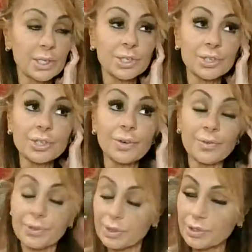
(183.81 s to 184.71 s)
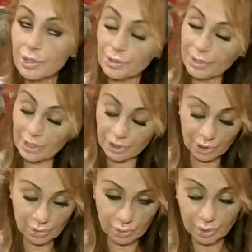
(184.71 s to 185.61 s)
It's just certain certain things
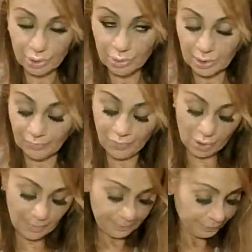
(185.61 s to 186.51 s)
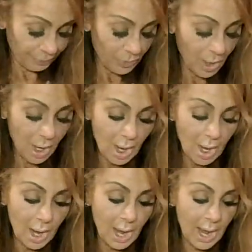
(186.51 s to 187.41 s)
you could use it for.
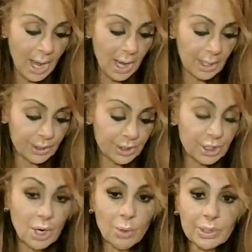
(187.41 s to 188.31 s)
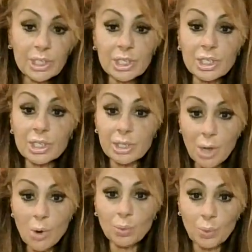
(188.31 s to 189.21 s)
And so it's just a
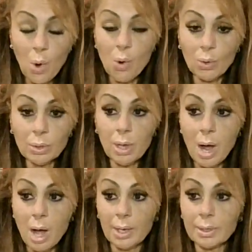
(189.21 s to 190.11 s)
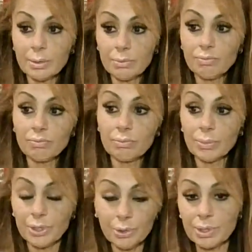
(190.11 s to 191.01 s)
slow roll on
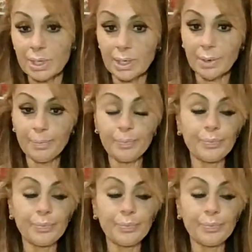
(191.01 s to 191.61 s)
using it.